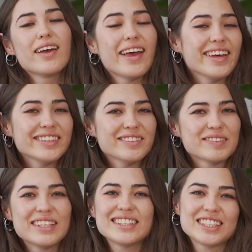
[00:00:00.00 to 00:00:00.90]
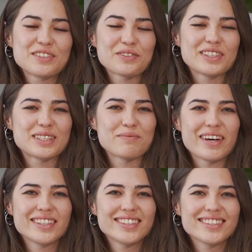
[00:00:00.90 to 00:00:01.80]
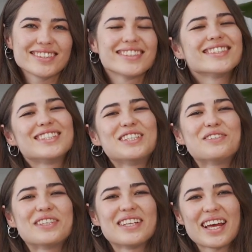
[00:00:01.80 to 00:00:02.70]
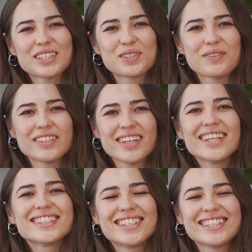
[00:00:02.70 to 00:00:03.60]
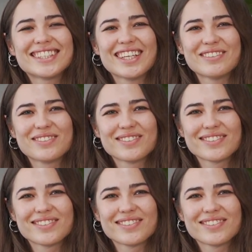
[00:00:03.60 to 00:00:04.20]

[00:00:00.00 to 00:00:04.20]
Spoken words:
And that's it for this month. See you in the next one and stay safe.